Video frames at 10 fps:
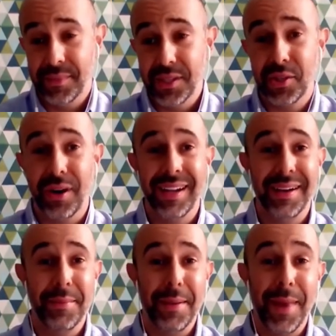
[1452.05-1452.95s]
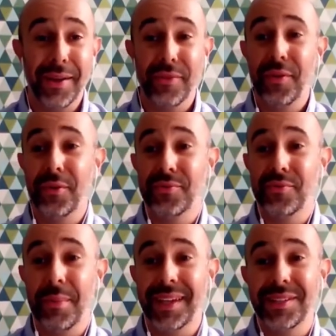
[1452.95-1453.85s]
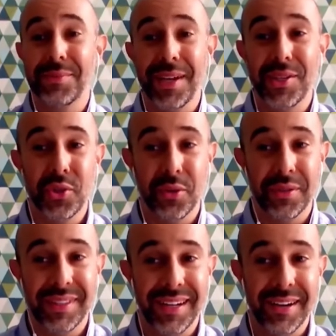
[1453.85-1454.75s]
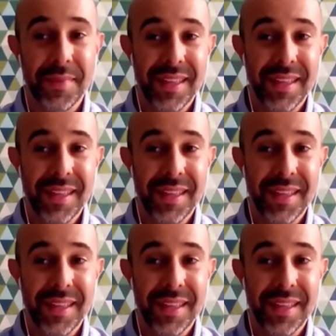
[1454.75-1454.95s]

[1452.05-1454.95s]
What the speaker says: Sorry, my microphone was rubbing against my shirt there.